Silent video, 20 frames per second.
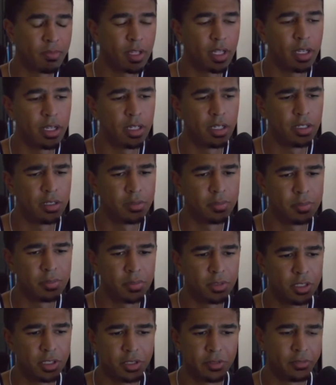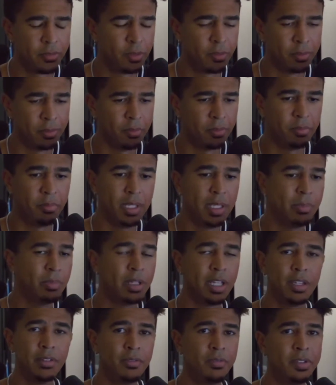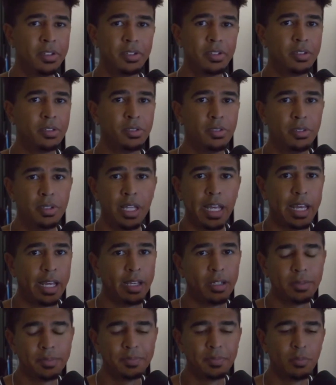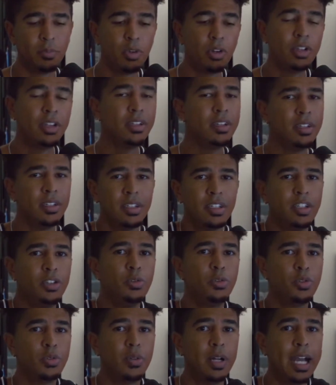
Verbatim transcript: um, just from me playing physical like more than usual.